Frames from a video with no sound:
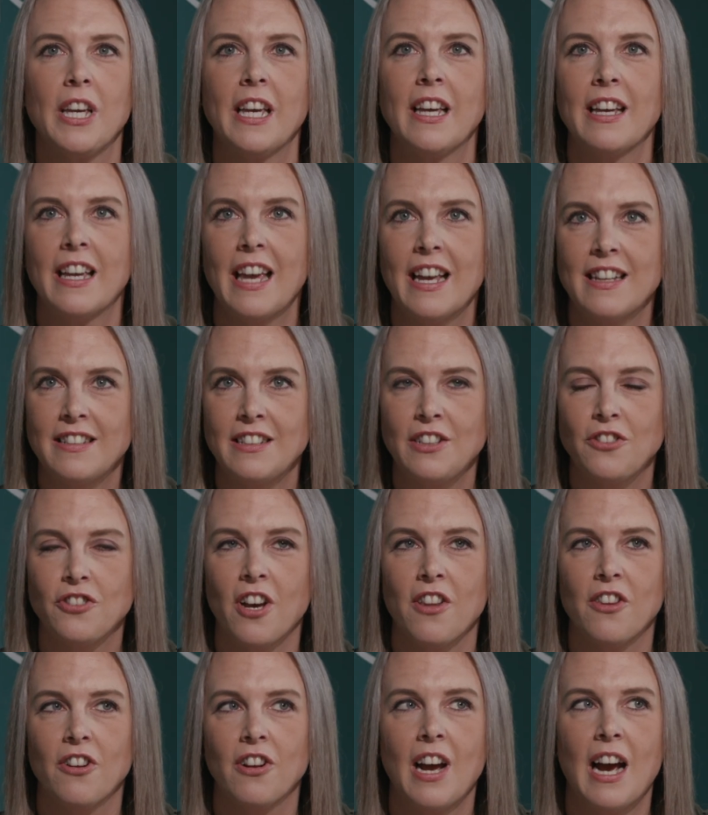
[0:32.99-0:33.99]
Being against each
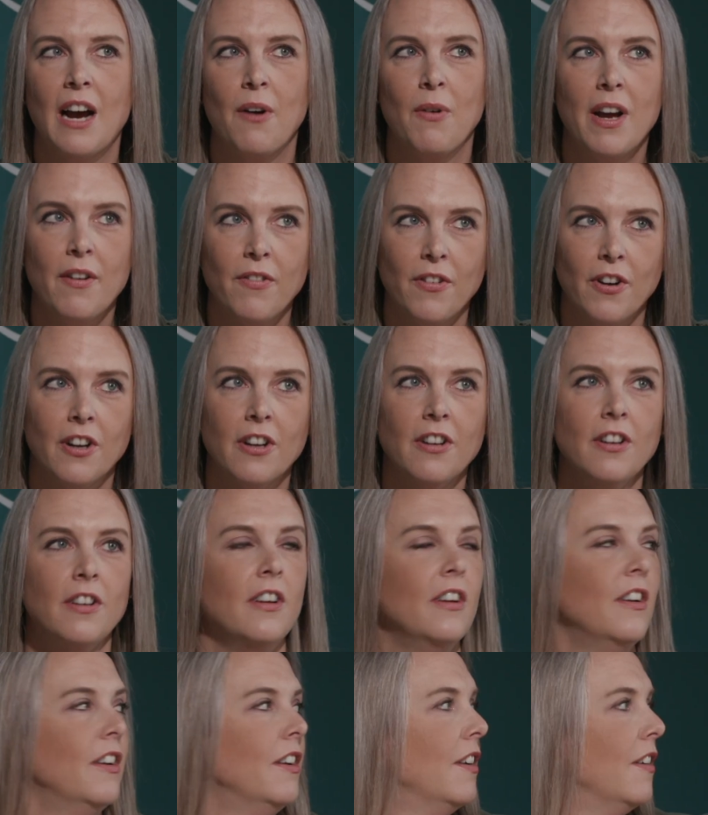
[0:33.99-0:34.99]
other, however,
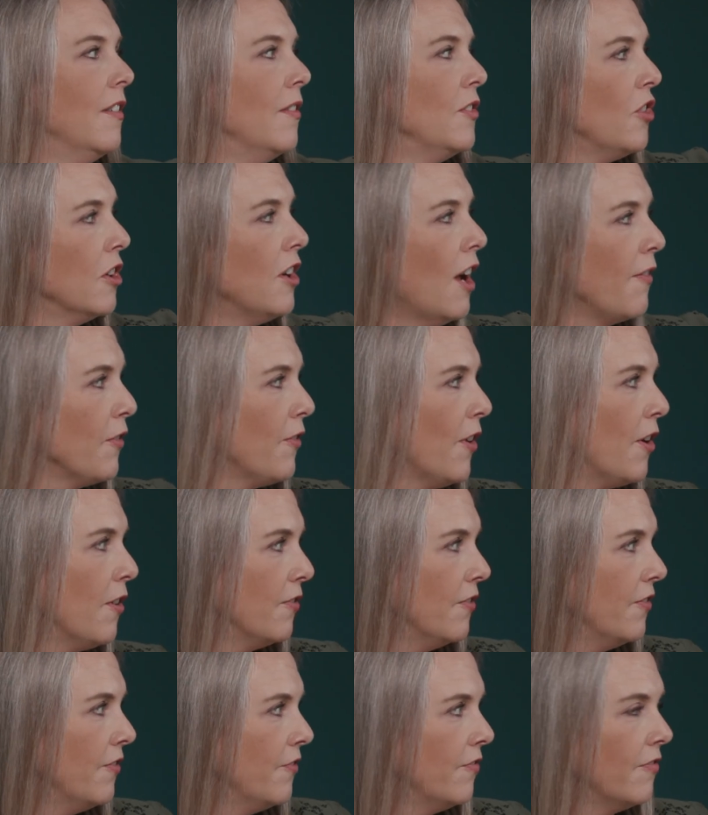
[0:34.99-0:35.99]
turn off your phone.